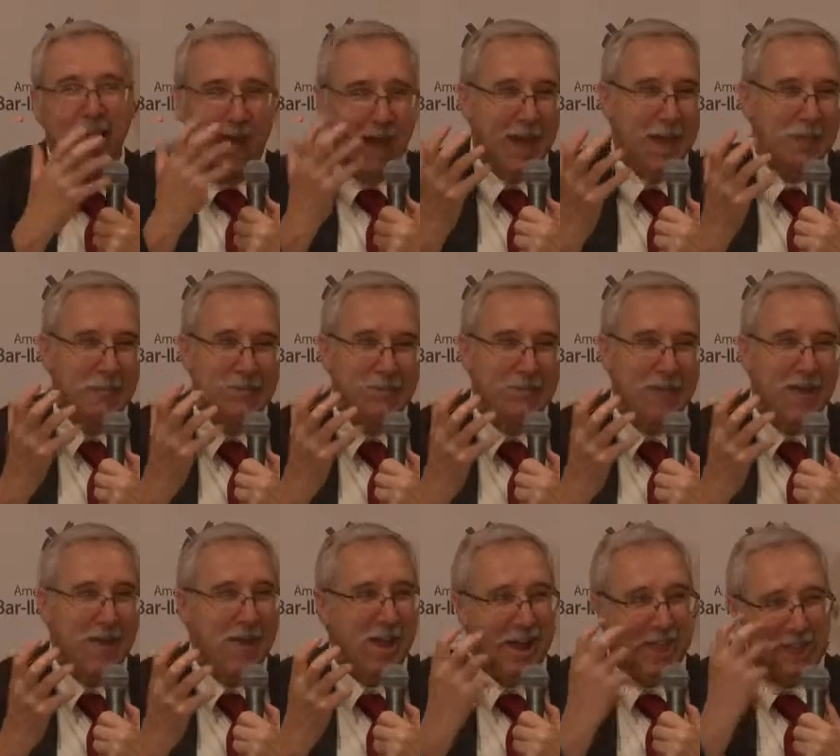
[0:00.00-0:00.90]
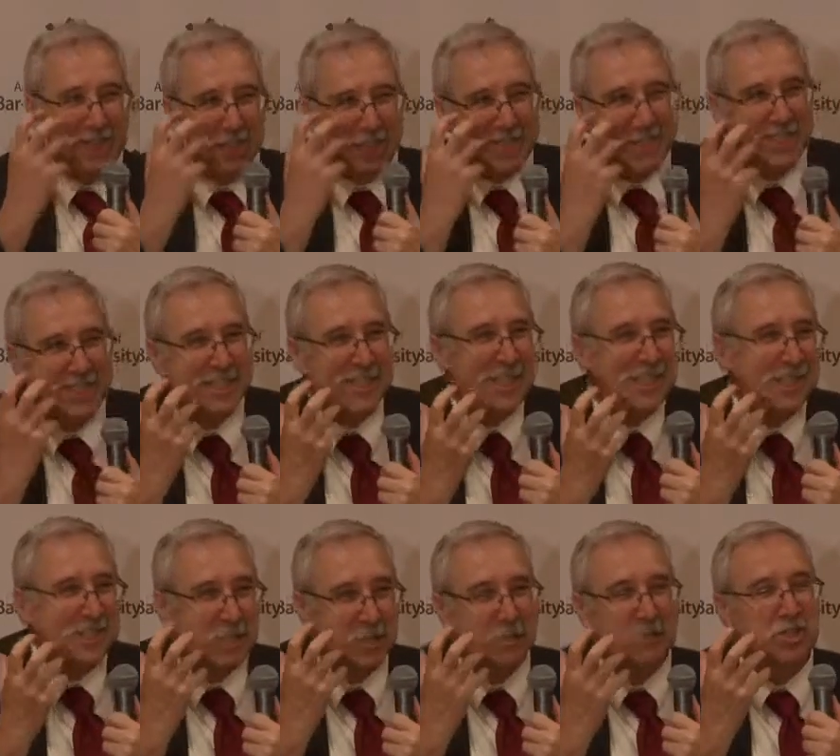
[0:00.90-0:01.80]
I was there, and you can see
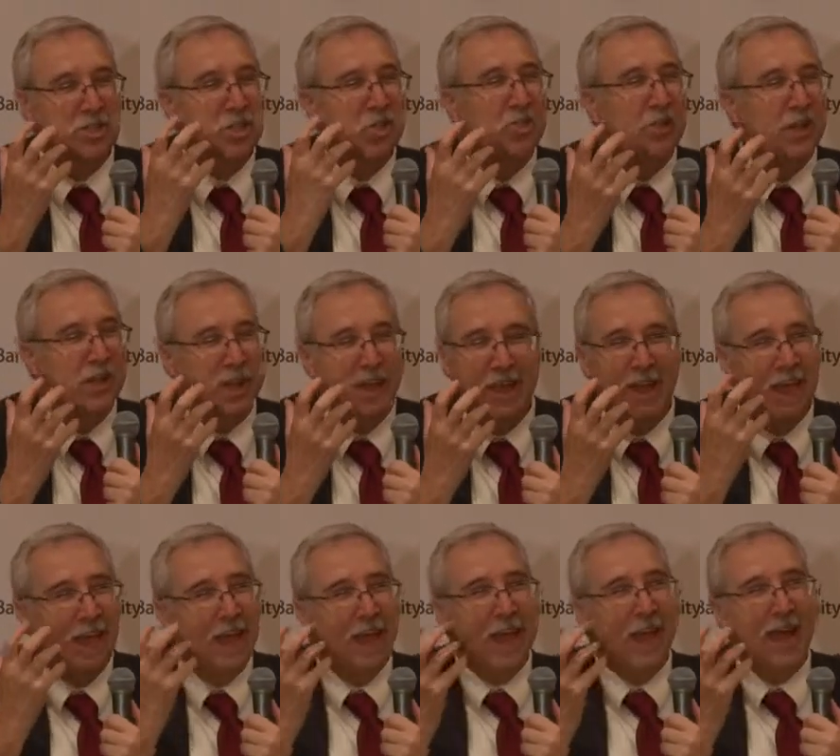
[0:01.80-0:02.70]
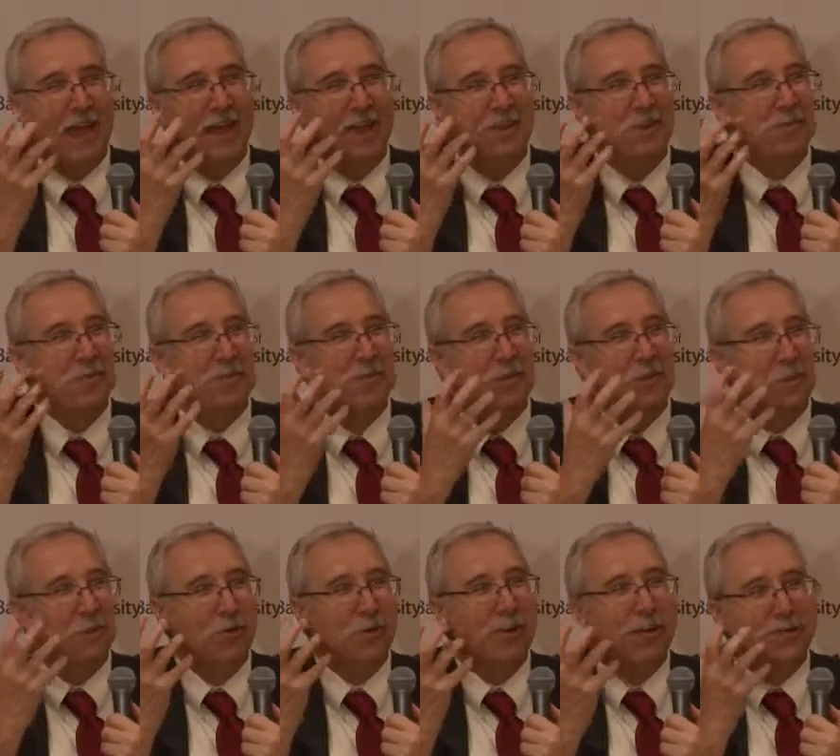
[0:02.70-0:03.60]
this absurdity, and you
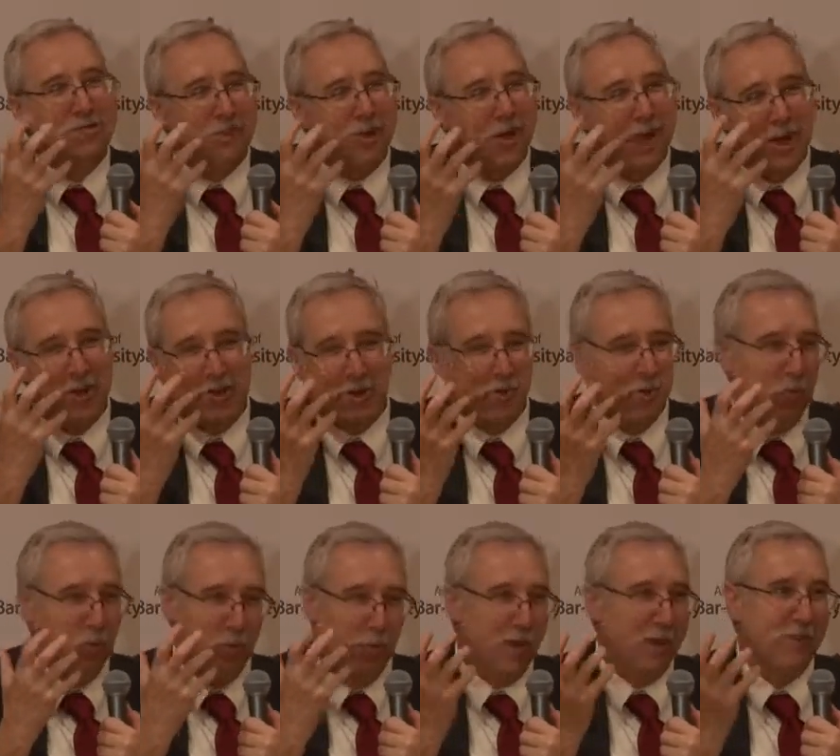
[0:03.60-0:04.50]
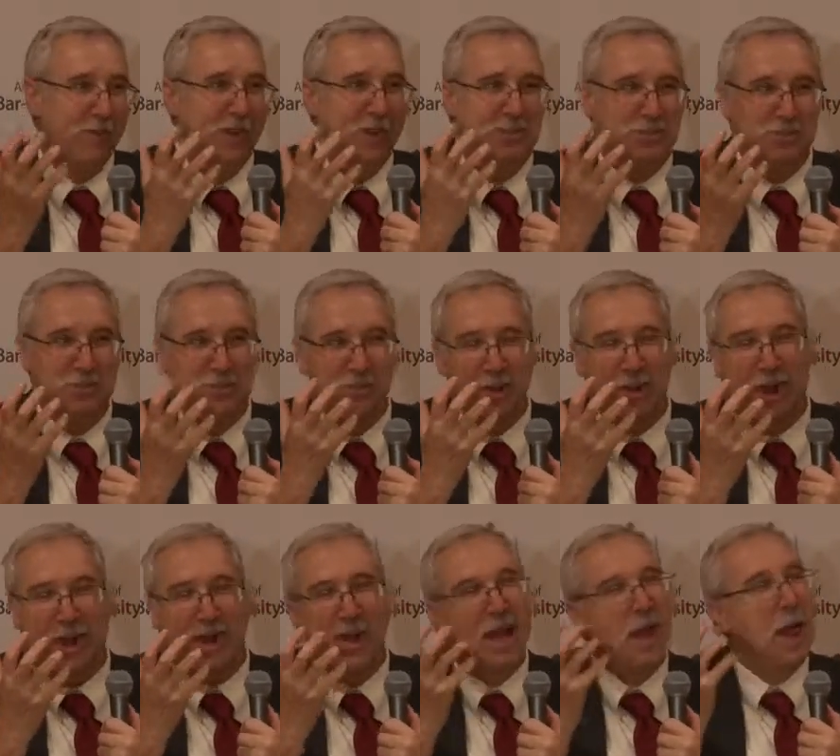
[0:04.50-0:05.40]
pull out your hair or whatever else you've
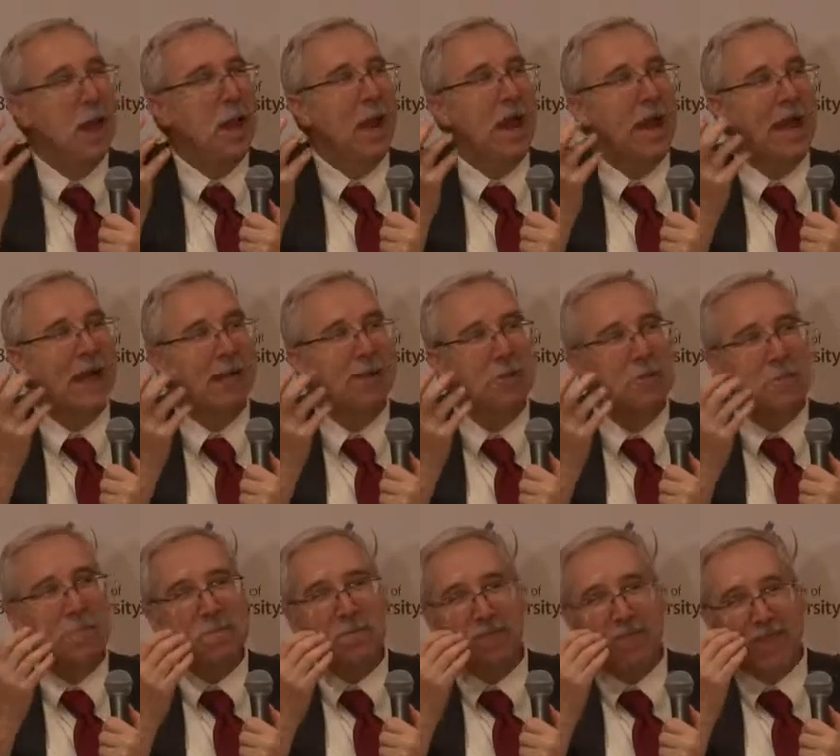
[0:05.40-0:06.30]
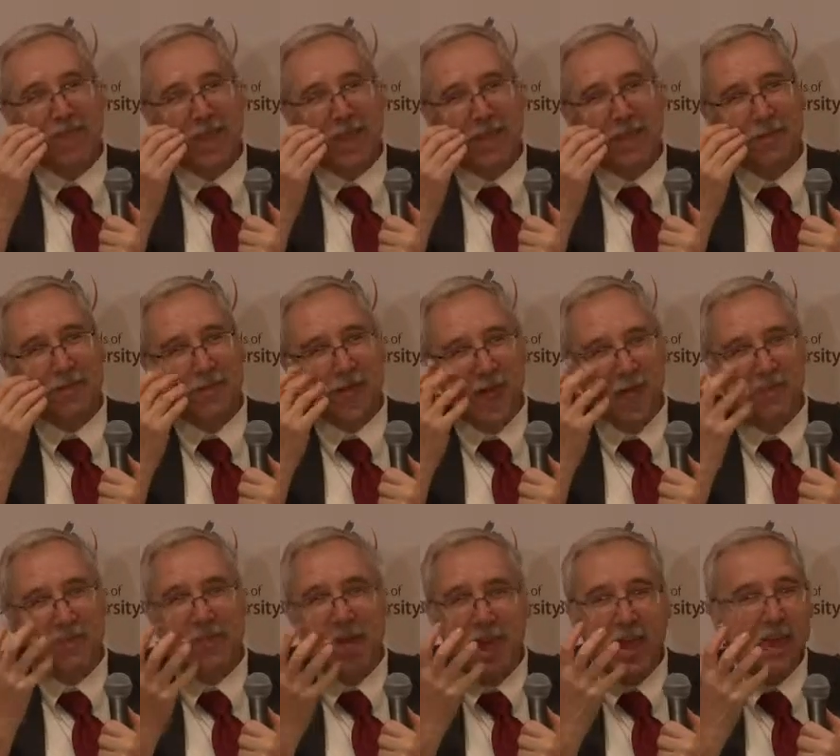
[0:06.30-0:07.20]
got. And
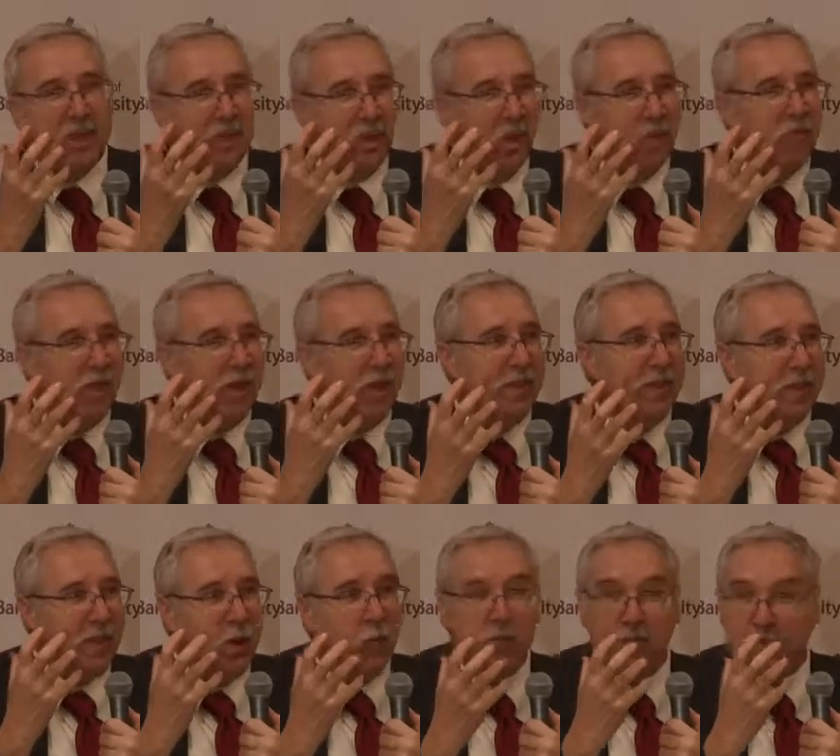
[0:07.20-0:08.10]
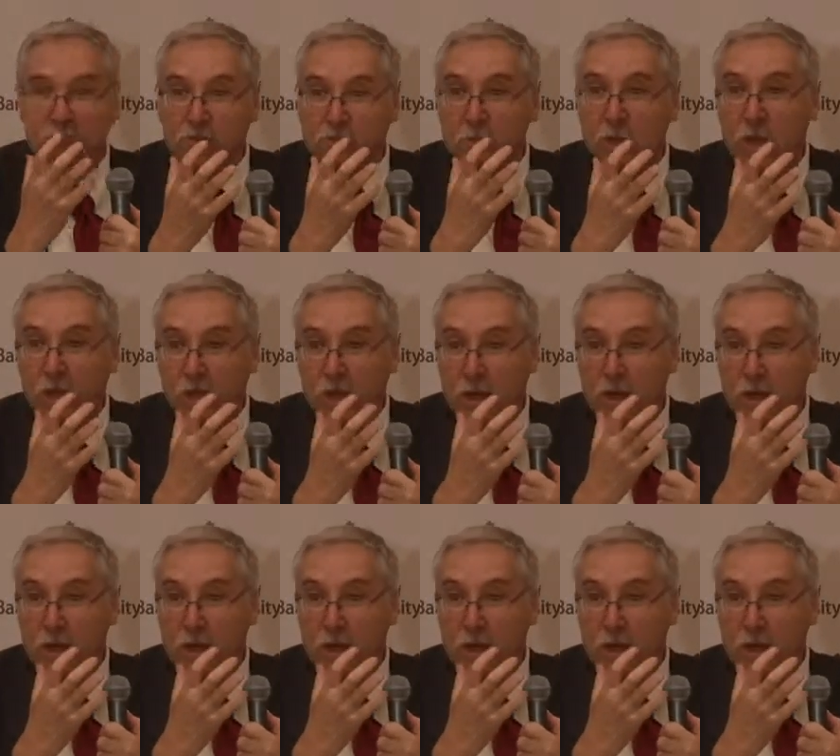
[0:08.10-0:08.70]
they've taken over, and they know what they're doing.